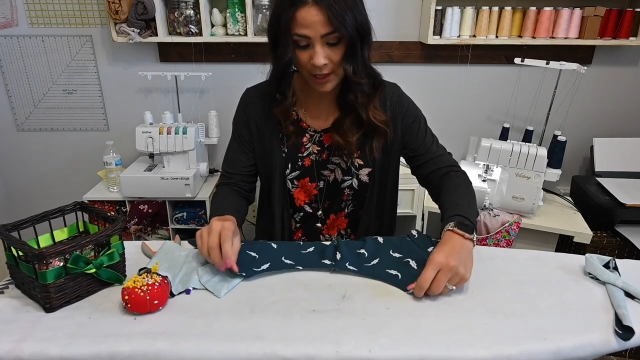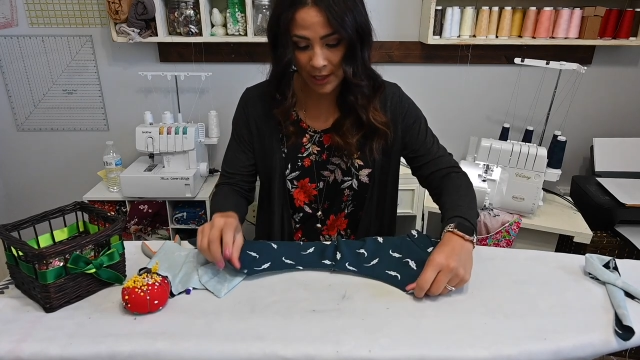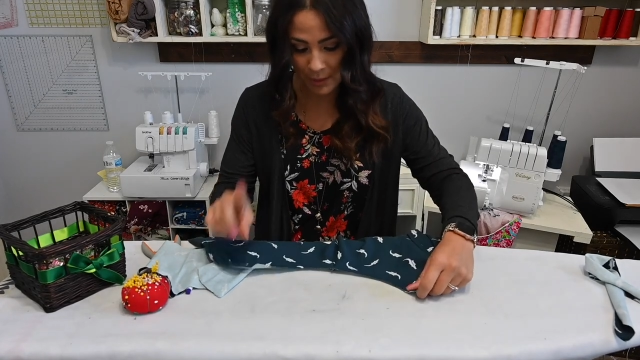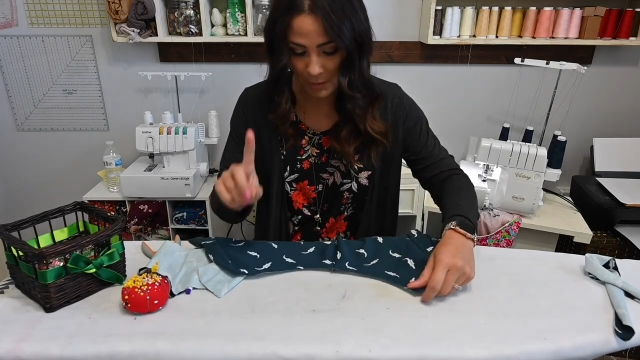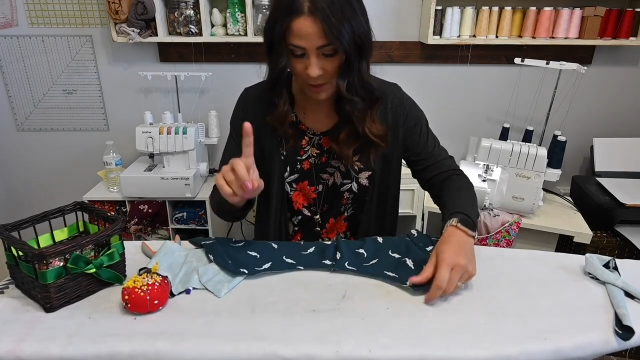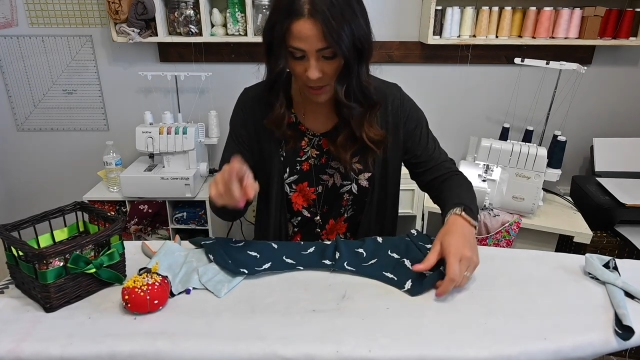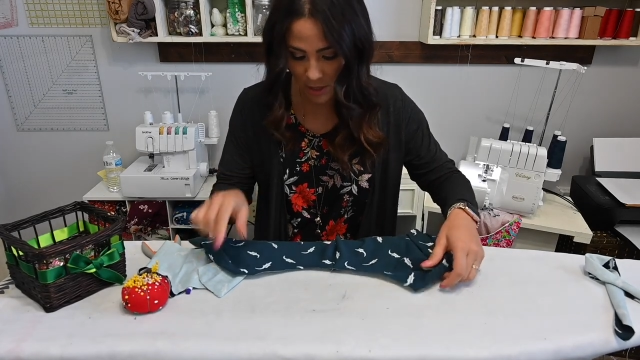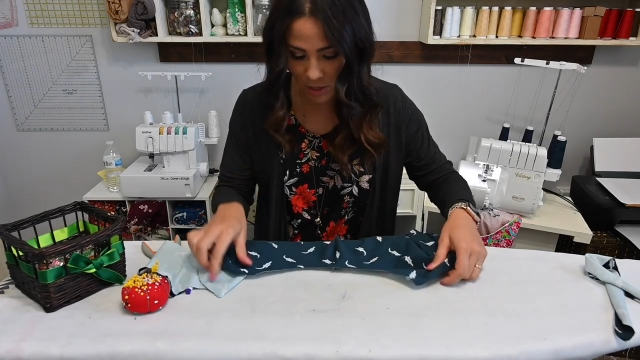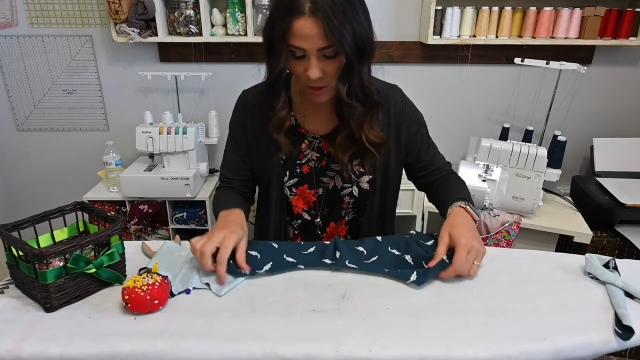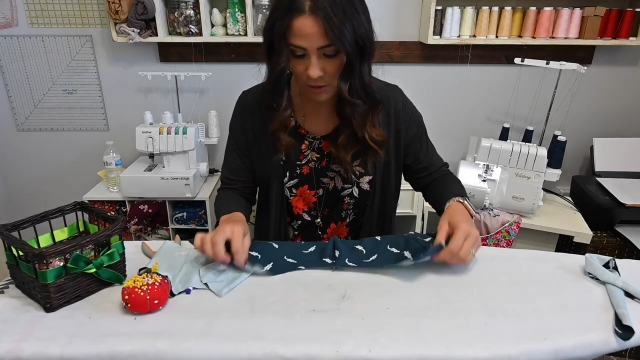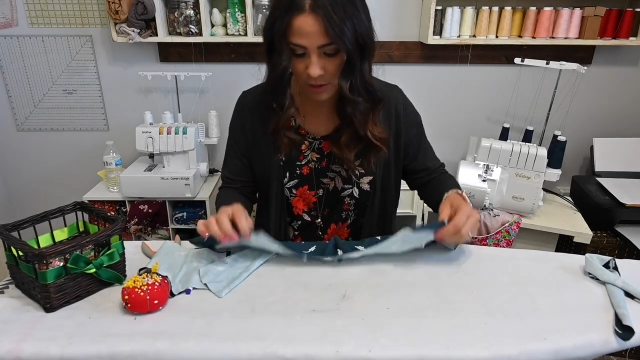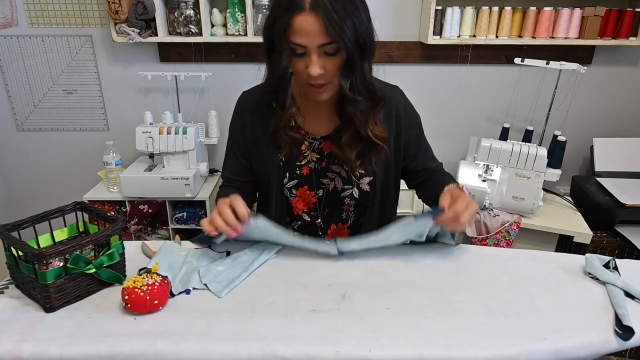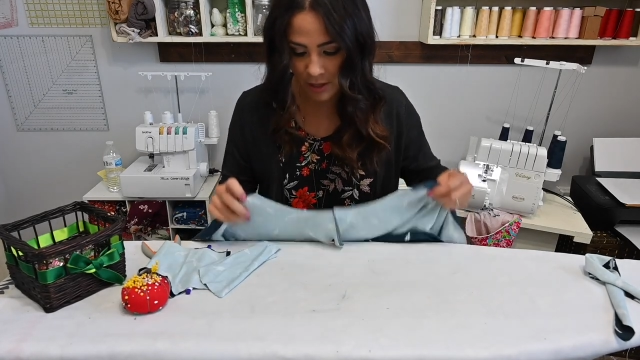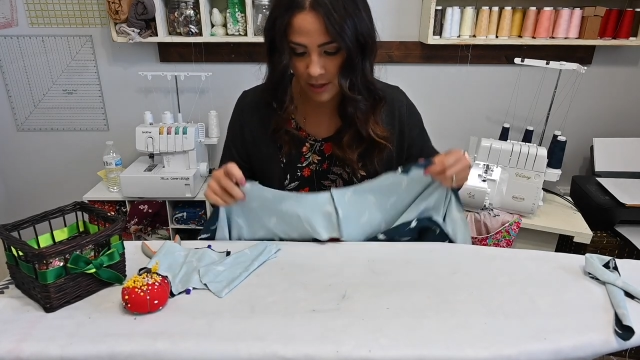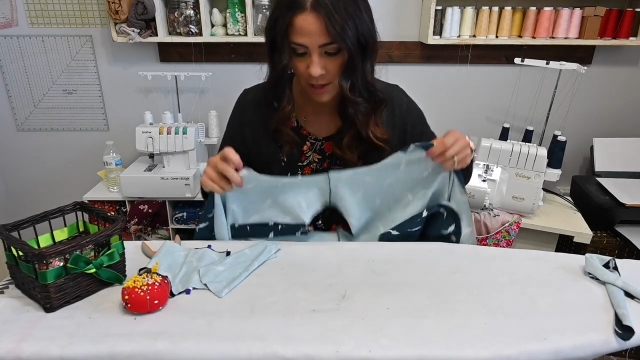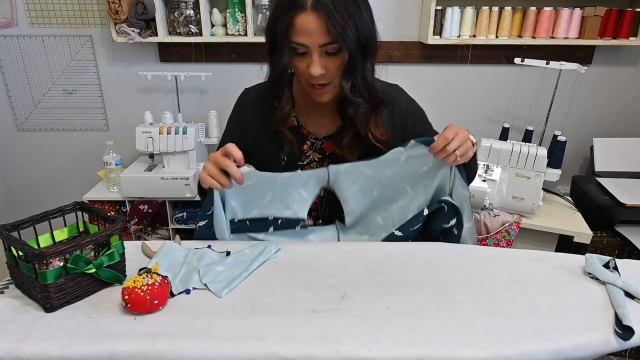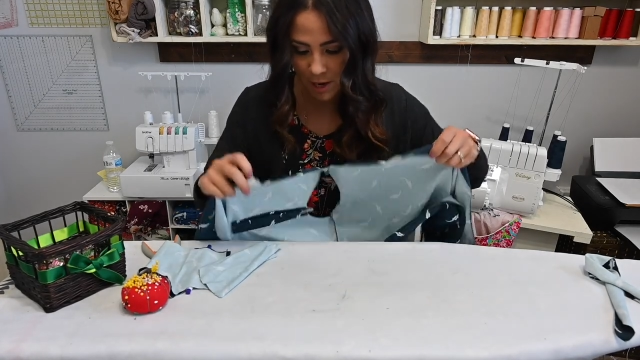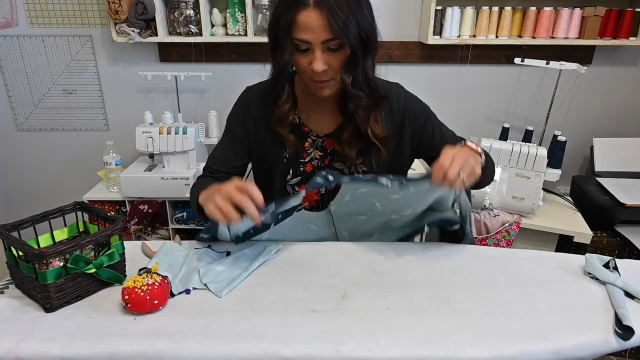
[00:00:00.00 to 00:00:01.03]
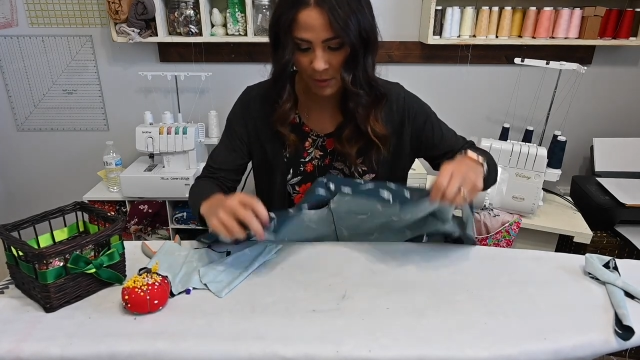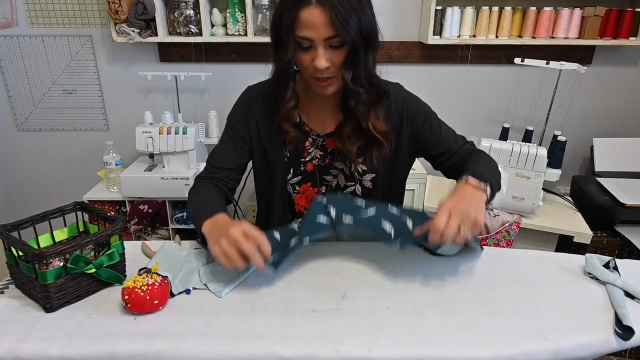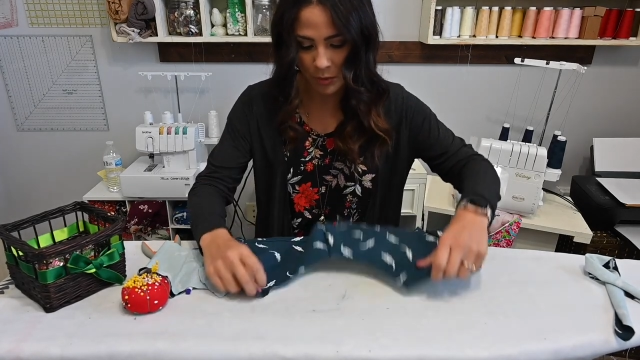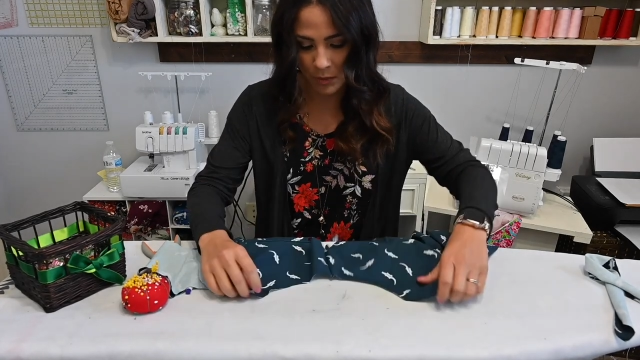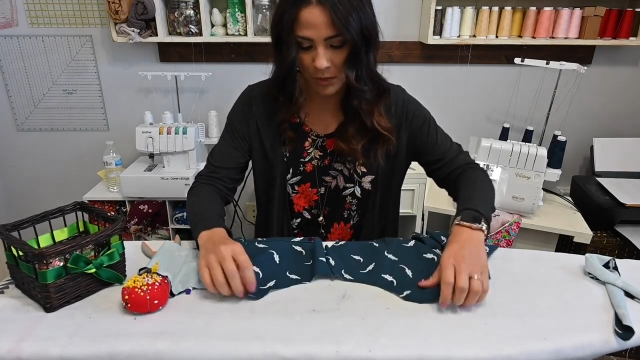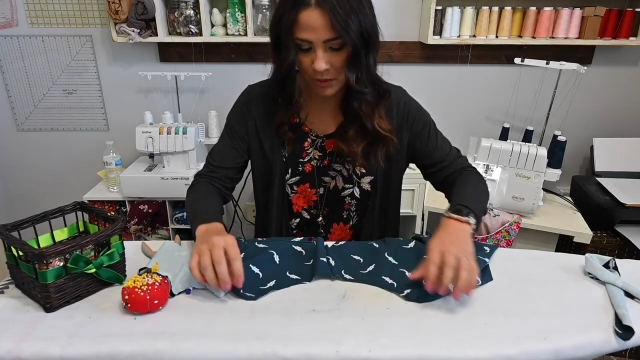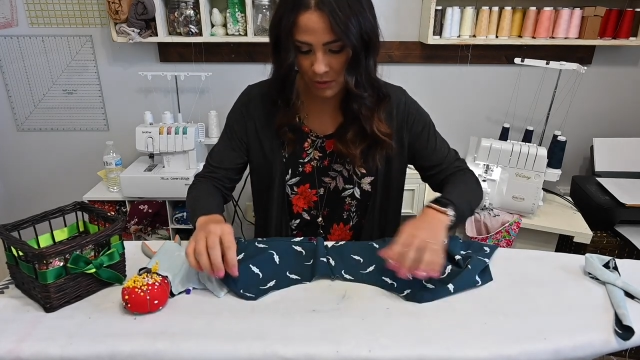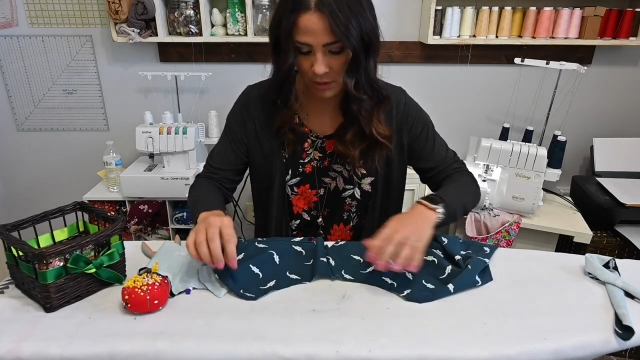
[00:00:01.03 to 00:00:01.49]
Let me know in the
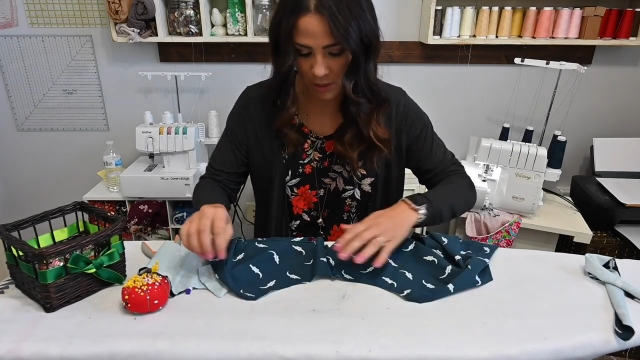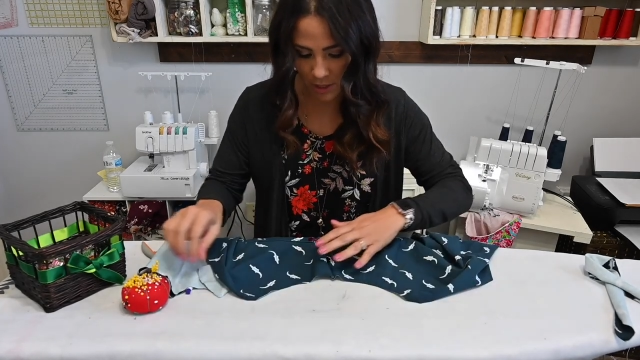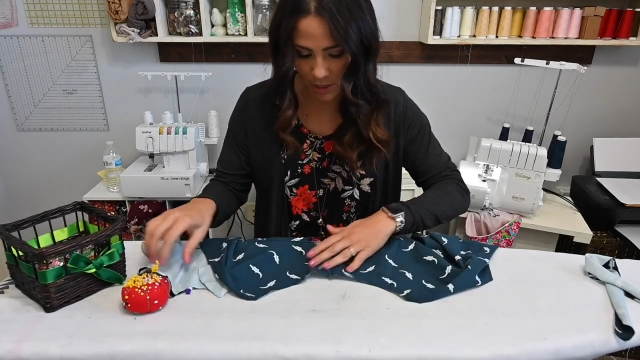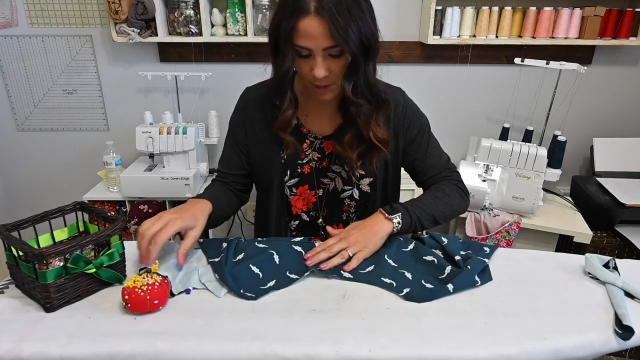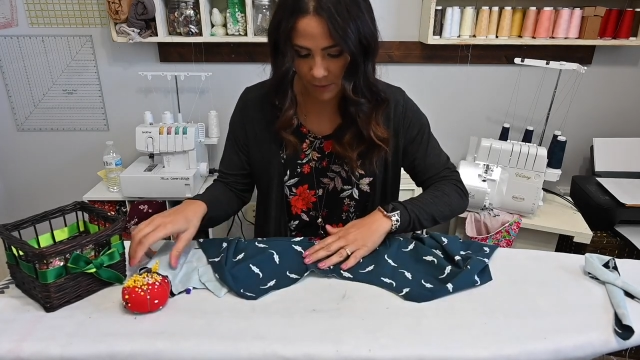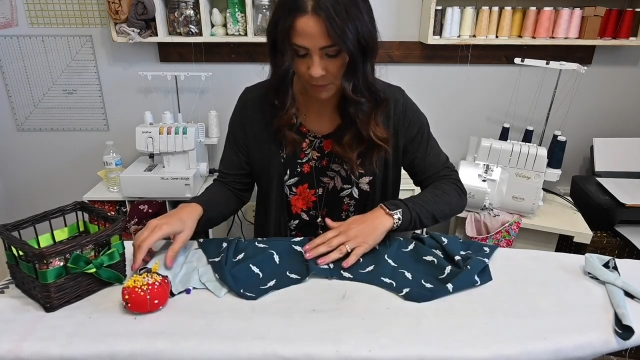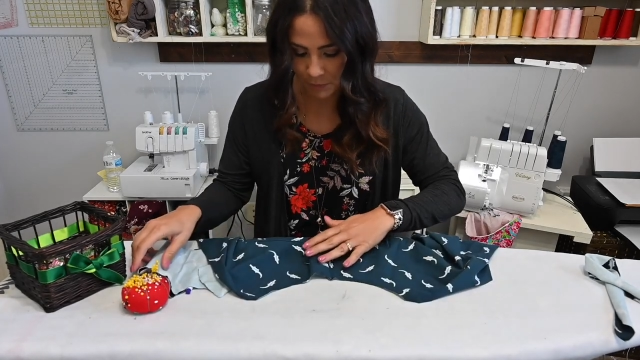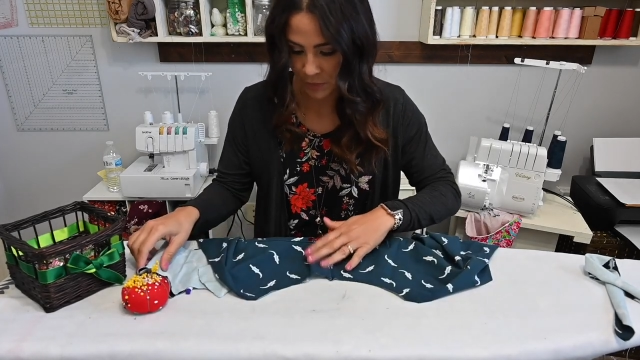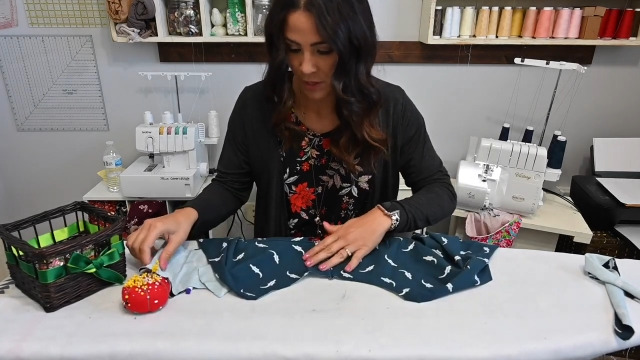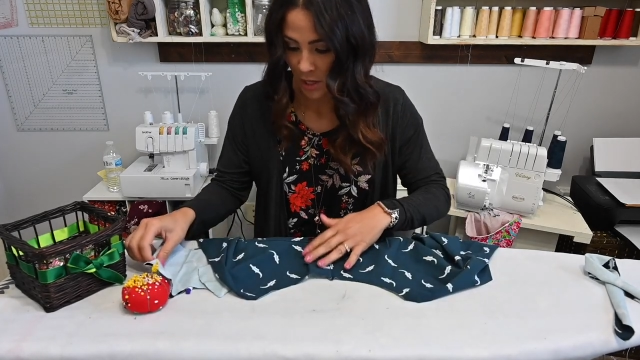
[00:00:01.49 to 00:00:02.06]
comments what you think.